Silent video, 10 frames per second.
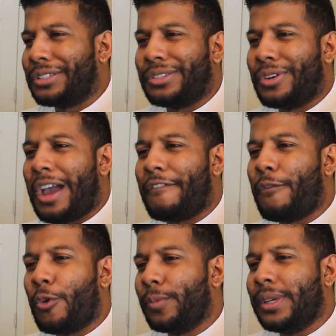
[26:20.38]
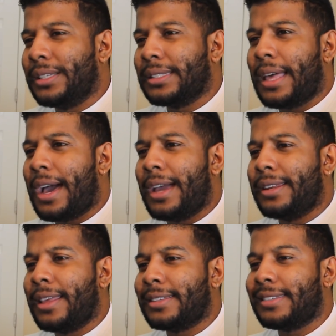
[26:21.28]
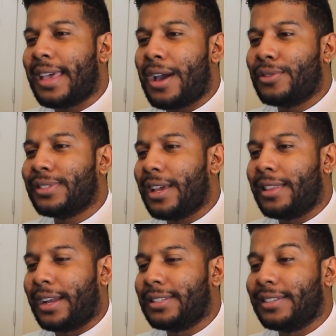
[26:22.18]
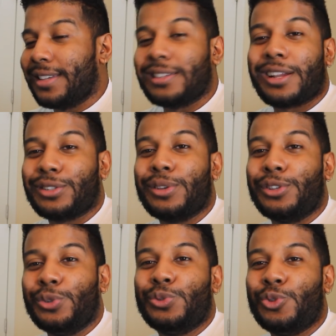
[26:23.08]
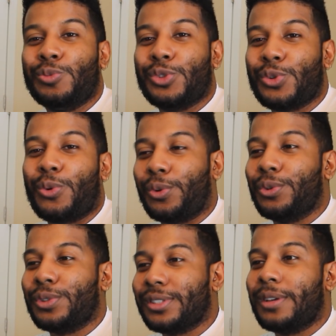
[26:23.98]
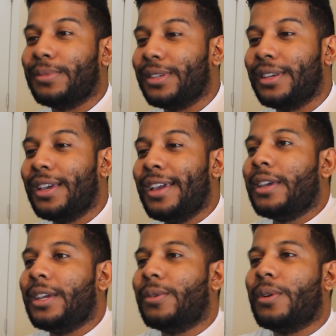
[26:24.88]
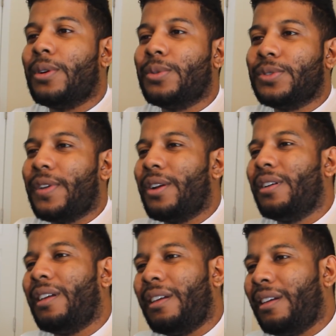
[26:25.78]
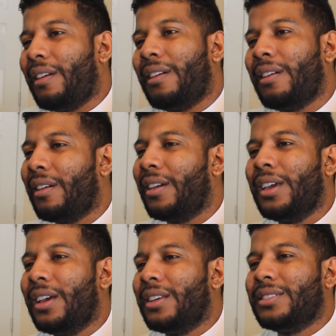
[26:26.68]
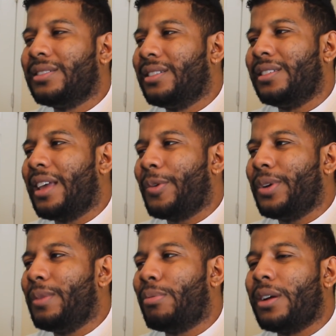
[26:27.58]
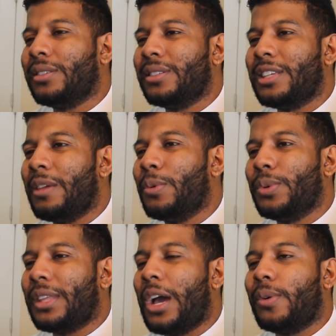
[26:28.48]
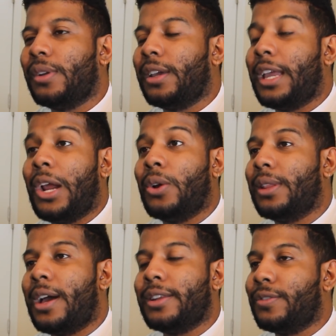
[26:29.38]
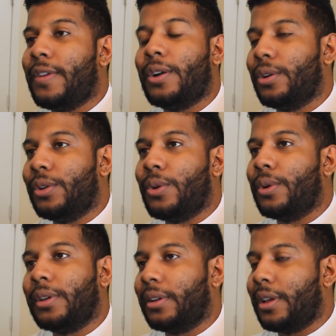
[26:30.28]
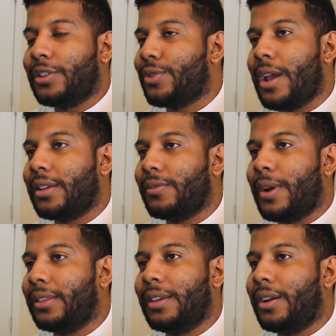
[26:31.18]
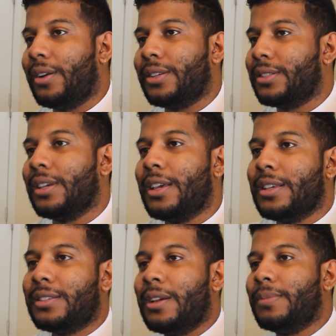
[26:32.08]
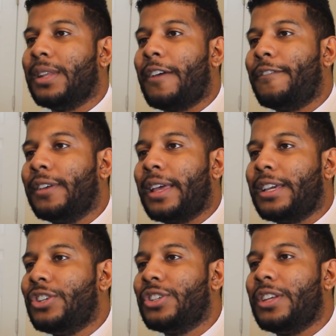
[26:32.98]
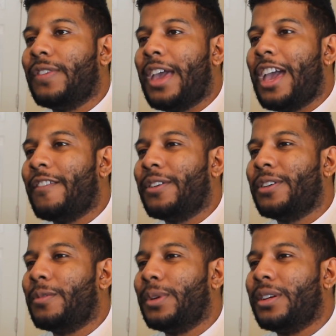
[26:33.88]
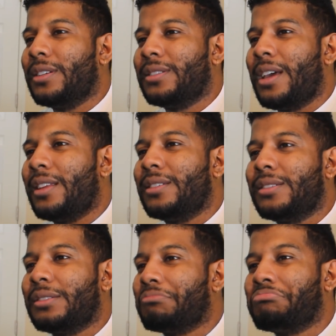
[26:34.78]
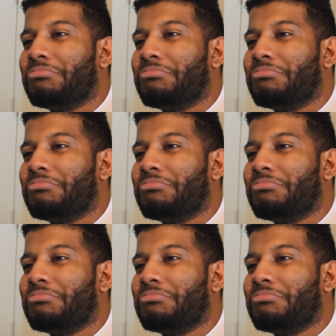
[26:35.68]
they're not for me. Sly, did that sound like, I said, sounds like a YouTube tutorial to something. Hero was very just didn't like what he brought to the table with that one. And Caroline is very annoying. That track right there is something I feel like he shouldn't even have on here because that is